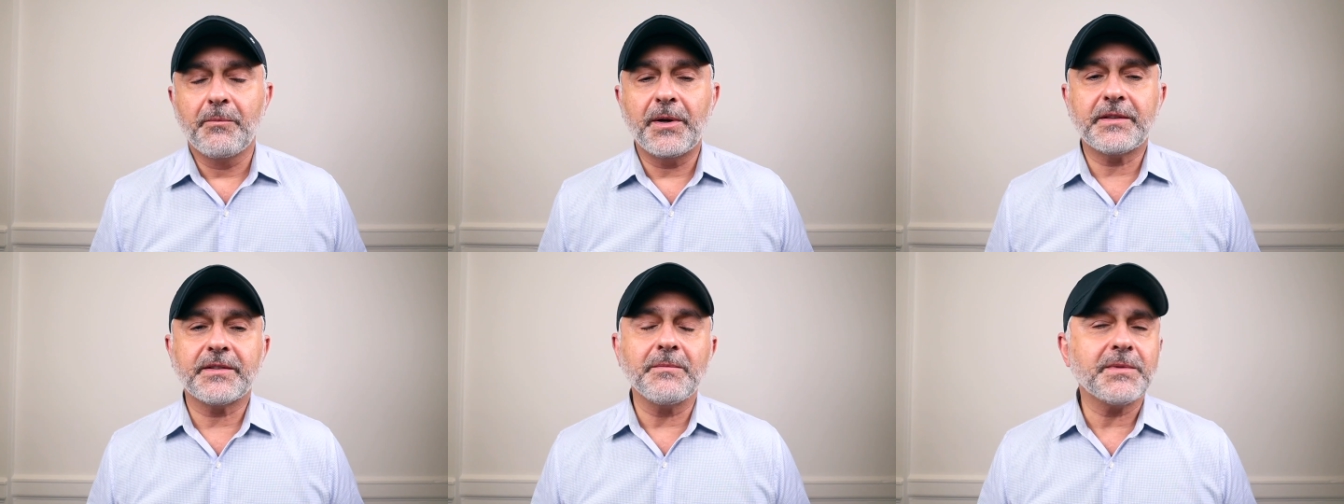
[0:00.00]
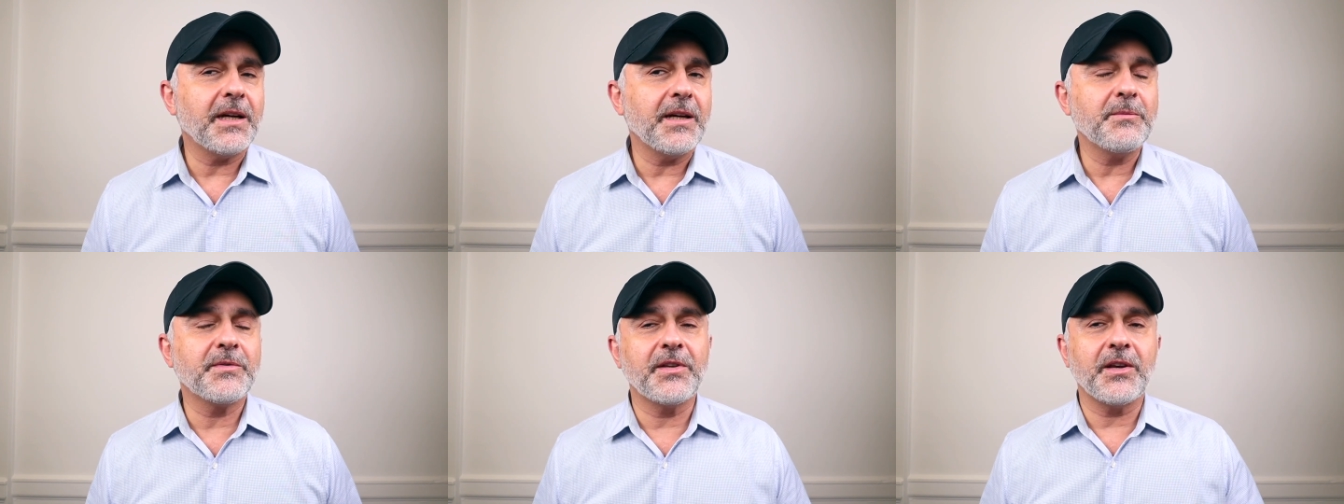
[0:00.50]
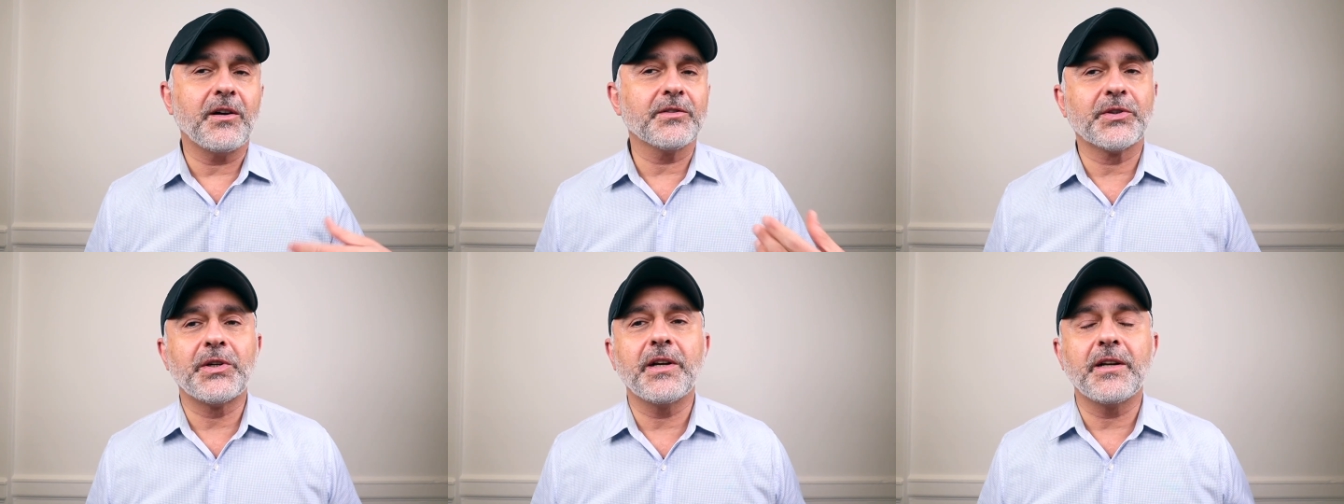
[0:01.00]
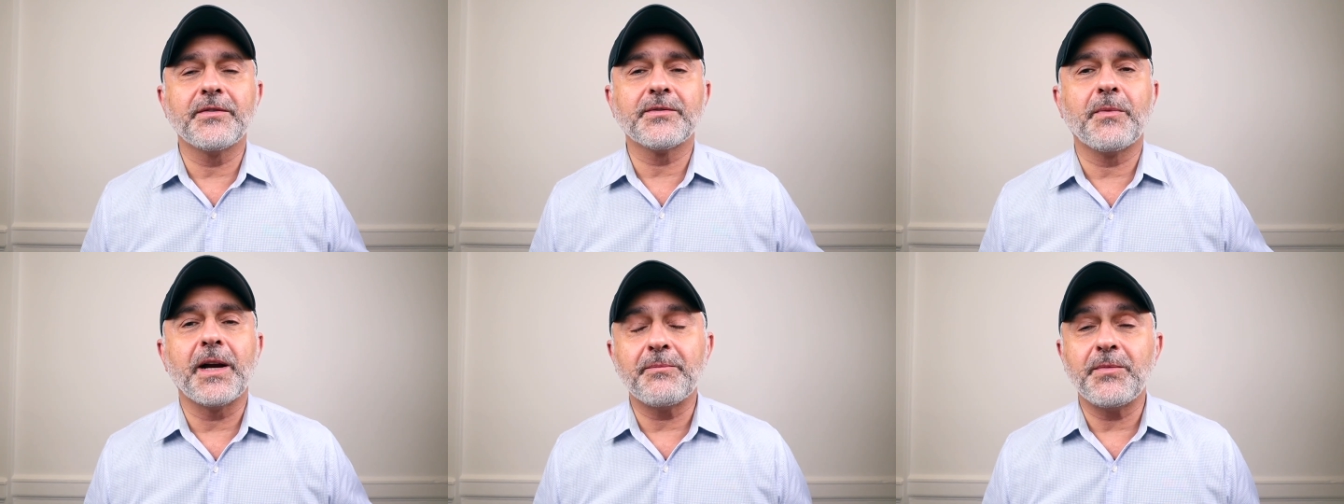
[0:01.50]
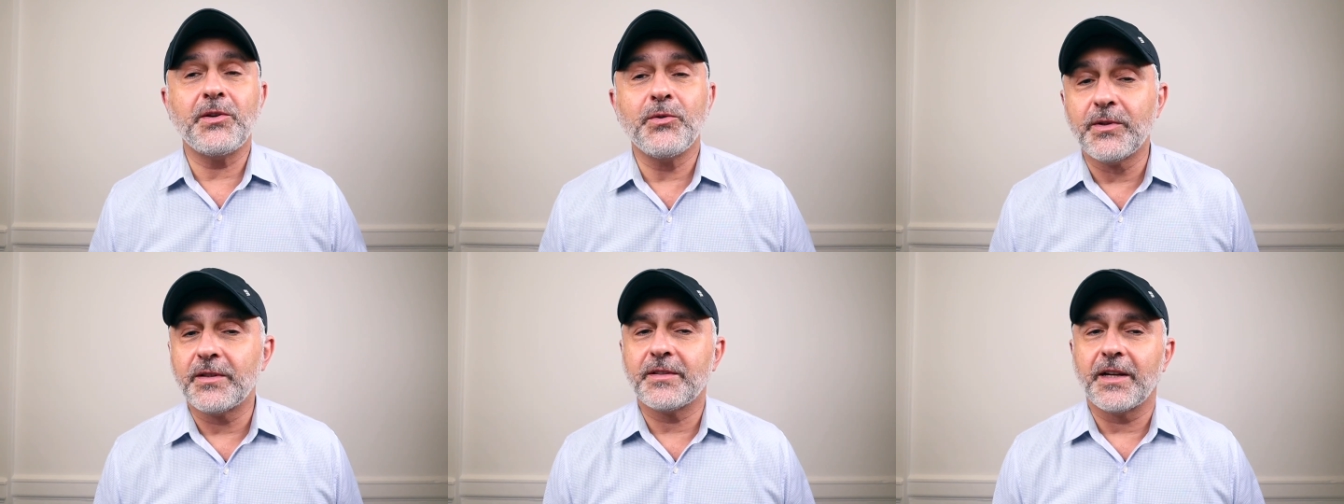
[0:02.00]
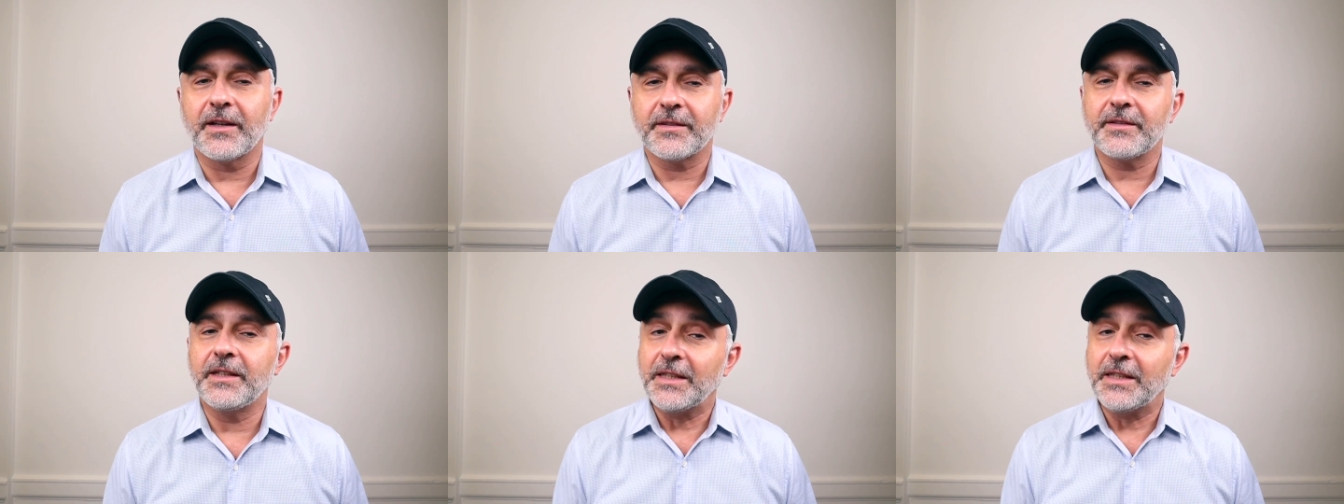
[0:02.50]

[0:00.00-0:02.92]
but sometimes the alternatives might be unisex.